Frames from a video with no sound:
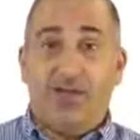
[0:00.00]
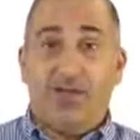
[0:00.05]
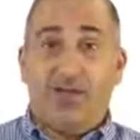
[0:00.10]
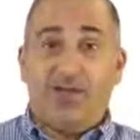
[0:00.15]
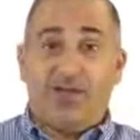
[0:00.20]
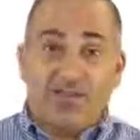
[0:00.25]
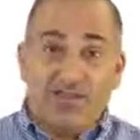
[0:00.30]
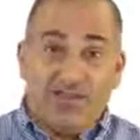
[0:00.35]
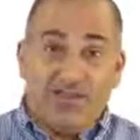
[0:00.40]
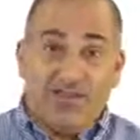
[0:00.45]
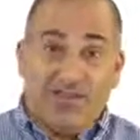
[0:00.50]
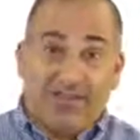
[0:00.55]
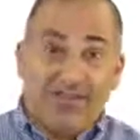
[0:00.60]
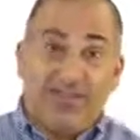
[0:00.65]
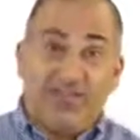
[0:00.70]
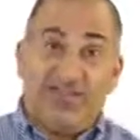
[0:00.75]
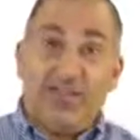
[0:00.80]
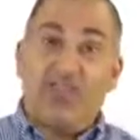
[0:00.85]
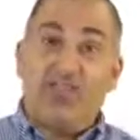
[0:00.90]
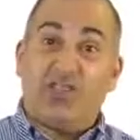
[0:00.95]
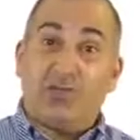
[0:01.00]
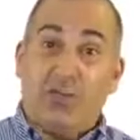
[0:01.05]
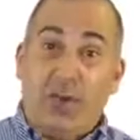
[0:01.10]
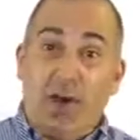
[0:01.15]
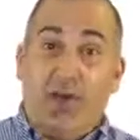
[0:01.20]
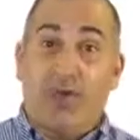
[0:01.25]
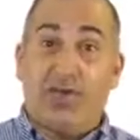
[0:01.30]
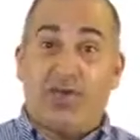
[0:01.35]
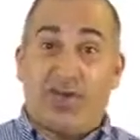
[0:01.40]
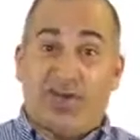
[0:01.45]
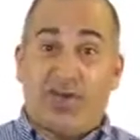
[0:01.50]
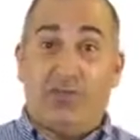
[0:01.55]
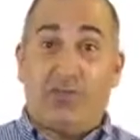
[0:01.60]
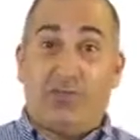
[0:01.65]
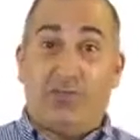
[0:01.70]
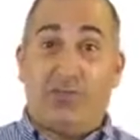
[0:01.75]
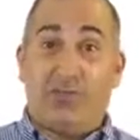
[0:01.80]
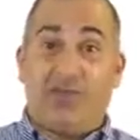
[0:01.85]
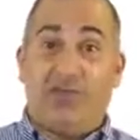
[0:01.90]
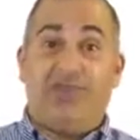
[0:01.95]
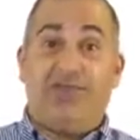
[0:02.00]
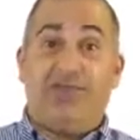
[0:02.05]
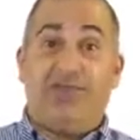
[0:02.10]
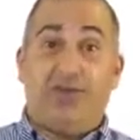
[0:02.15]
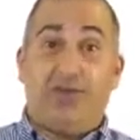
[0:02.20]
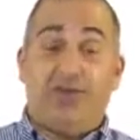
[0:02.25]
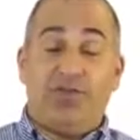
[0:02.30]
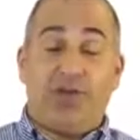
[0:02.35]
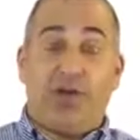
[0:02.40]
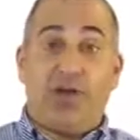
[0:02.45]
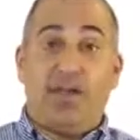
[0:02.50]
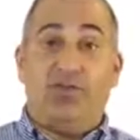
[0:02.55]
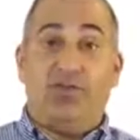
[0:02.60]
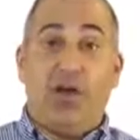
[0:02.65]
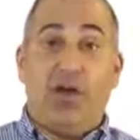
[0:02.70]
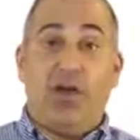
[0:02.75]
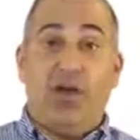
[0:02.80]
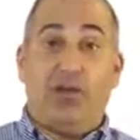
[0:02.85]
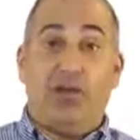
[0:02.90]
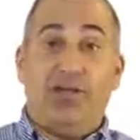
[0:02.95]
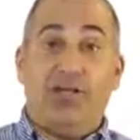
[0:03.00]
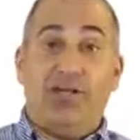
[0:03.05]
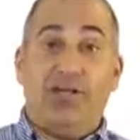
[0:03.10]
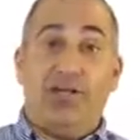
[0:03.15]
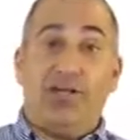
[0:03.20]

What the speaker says: which is effectively smaller than it would be if it was on its own.